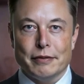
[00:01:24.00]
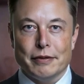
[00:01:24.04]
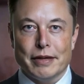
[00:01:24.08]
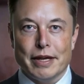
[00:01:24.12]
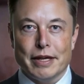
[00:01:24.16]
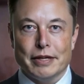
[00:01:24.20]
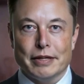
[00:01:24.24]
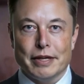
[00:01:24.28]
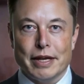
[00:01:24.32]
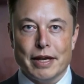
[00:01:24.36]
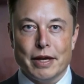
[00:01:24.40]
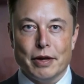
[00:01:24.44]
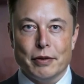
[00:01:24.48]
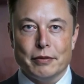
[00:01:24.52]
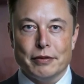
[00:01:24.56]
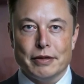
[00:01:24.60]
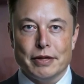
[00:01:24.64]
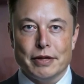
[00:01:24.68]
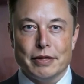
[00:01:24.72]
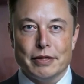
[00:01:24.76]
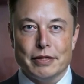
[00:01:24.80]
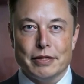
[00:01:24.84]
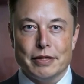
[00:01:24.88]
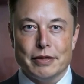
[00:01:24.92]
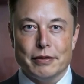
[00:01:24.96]
as it helps
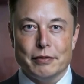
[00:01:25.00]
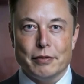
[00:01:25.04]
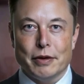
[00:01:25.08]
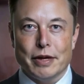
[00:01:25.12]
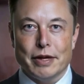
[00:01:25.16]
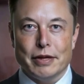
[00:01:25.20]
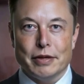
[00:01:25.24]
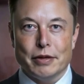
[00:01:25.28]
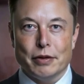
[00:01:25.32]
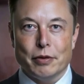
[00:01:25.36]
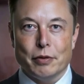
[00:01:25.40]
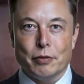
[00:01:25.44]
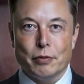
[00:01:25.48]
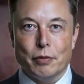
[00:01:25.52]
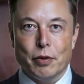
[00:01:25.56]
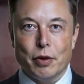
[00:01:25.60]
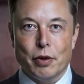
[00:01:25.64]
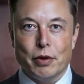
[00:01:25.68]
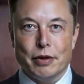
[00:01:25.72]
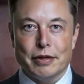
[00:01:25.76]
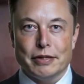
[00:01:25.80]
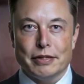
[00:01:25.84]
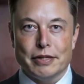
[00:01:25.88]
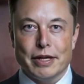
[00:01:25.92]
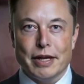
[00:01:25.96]
us bring you
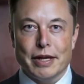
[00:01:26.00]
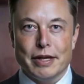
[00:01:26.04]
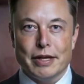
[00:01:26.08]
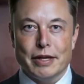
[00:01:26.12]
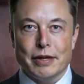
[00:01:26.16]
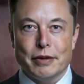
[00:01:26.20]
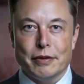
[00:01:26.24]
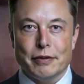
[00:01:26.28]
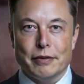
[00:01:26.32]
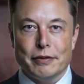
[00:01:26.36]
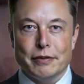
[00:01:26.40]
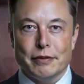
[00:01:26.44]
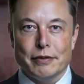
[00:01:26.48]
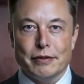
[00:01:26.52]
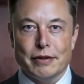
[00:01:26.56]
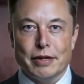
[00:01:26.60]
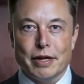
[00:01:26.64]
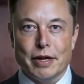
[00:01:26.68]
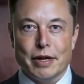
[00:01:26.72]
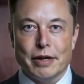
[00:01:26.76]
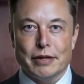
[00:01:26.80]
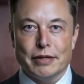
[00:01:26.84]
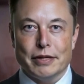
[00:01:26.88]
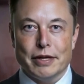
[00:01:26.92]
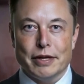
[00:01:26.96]
more exciting
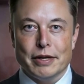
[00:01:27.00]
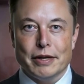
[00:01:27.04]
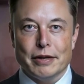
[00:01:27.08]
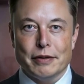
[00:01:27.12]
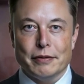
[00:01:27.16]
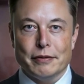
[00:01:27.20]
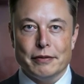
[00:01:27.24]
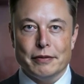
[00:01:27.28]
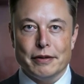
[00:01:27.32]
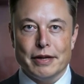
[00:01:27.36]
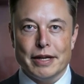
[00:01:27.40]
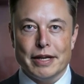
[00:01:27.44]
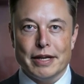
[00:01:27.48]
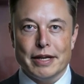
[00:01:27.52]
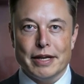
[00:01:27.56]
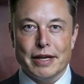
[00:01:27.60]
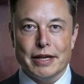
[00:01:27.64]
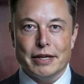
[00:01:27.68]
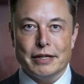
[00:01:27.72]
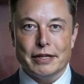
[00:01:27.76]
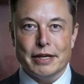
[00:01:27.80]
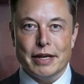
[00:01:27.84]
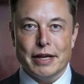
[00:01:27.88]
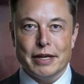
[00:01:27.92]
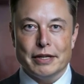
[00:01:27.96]
content.
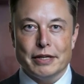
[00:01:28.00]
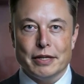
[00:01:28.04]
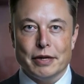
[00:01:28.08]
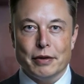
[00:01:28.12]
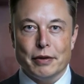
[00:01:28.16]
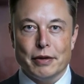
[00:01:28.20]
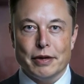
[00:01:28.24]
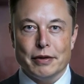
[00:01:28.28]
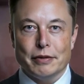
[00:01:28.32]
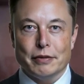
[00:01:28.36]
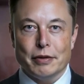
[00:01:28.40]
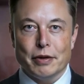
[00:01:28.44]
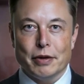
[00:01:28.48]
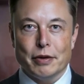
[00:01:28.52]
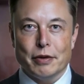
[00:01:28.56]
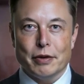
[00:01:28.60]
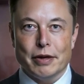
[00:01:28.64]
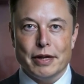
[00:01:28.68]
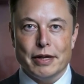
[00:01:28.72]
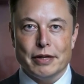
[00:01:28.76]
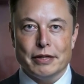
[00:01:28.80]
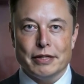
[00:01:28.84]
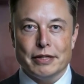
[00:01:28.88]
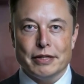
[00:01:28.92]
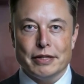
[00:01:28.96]
Stay tuned for the
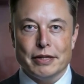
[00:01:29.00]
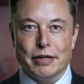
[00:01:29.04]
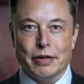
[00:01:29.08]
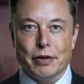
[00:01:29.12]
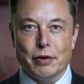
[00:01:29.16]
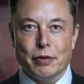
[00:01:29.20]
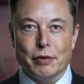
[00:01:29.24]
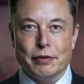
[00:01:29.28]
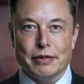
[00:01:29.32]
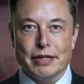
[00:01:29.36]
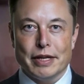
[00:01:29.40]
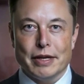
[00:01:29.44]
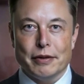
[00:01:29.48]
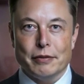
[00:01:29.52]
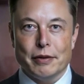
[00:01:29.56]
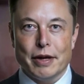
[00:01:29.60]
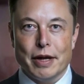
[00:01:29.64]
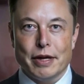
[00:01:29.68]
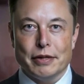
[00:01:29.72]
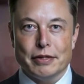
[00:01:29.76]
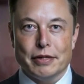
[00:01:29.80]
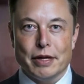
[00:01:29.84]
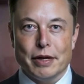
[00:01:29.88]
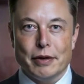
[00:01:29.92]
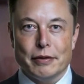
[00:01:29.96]
latest news and
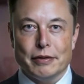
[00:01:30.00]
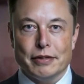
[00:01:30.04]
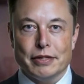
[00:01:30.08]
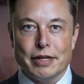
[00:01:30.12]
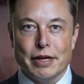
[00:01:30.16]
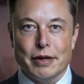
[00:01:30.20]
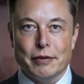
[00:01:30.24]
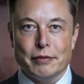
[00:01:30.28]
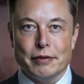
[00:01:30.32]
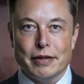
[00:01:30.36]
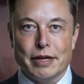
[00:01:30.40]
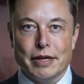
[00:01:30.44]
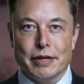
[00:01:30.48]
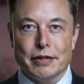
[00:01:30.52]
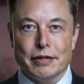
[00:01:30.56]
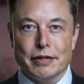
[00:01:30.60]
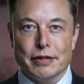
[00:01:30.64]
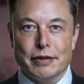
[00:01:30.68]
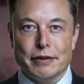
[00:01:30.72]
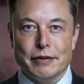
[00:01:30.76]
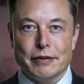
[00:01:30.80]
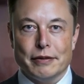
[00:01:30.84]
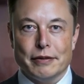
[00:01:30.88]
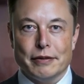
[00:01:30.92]
box office updates.